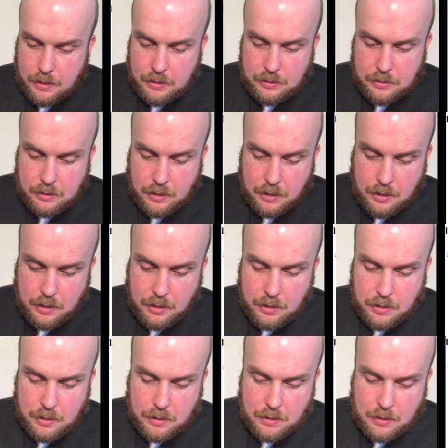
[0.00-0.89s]
So
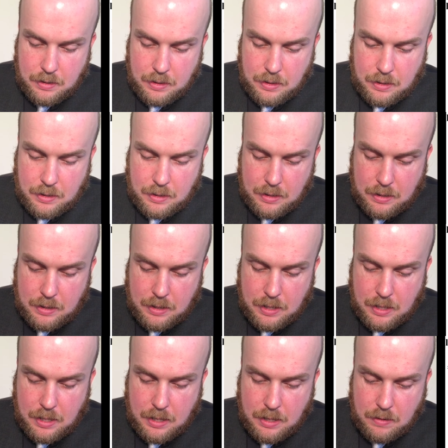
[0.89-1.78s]

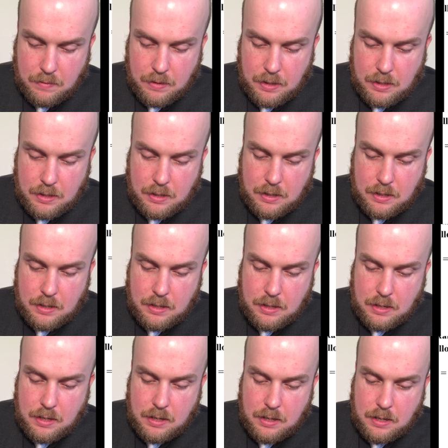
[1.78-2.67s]
there we
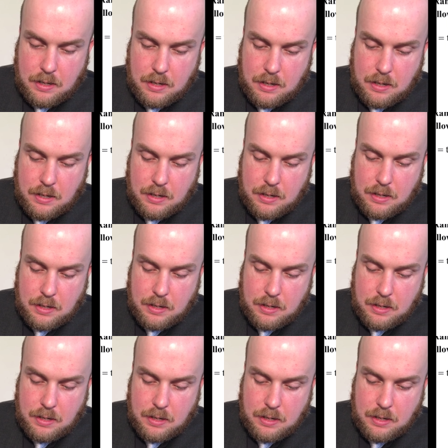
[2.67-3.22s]
go.